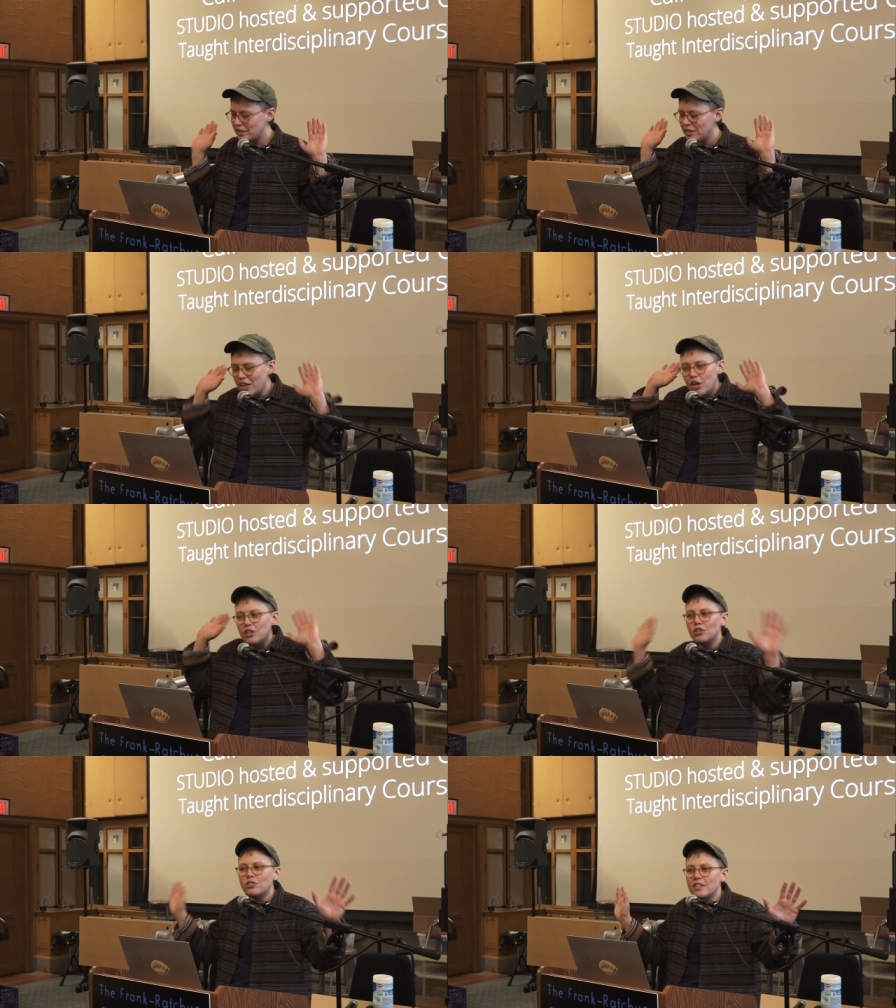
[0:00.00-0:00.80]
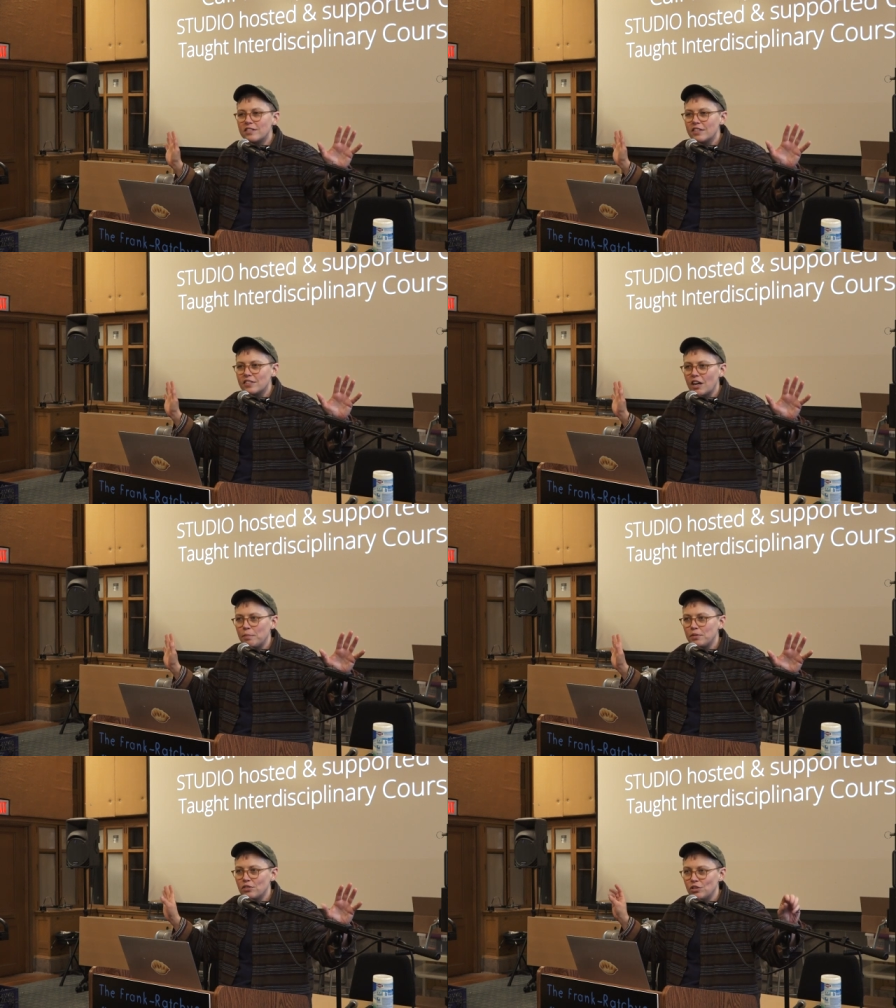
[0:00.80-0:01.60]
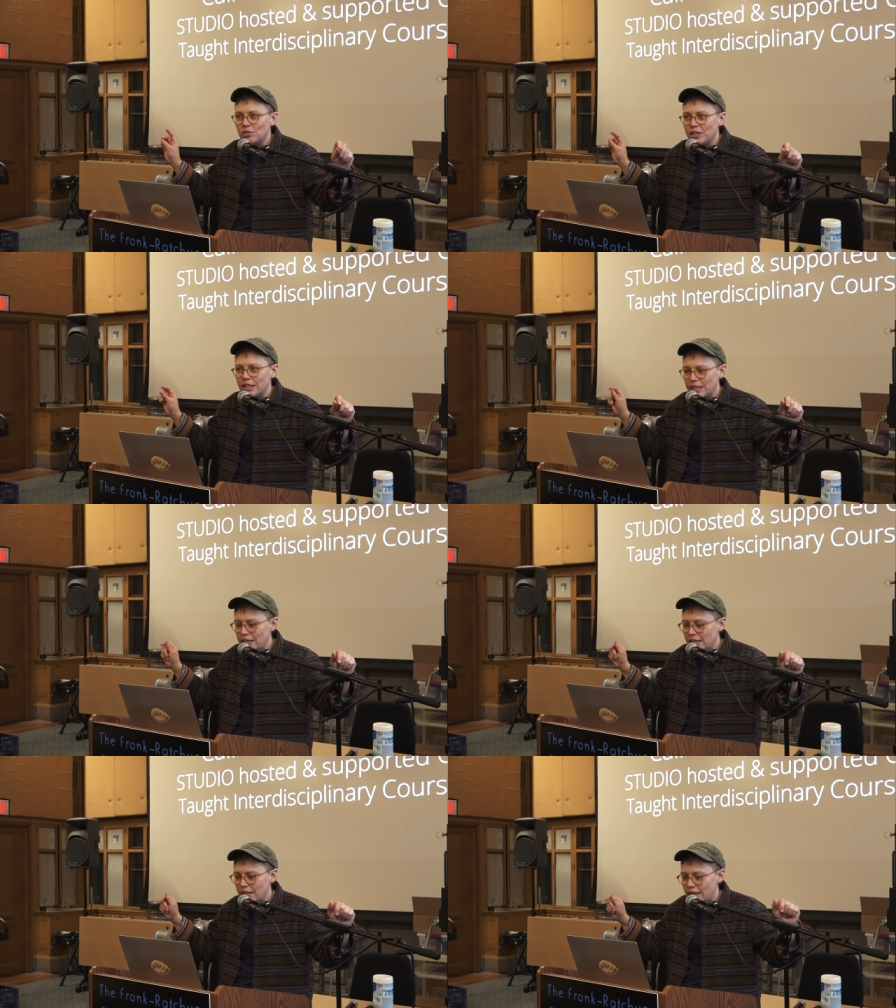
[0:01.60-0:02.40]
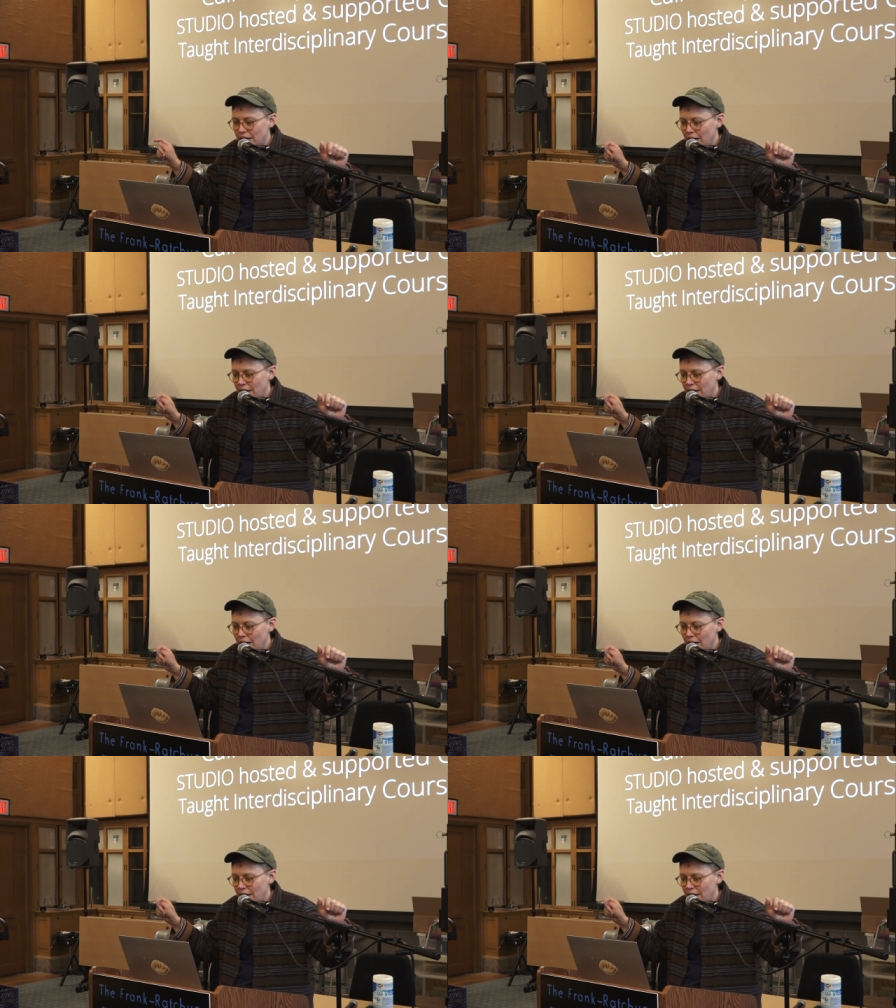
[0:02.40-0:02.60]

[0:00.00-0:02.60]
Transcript: to use this as an opportunity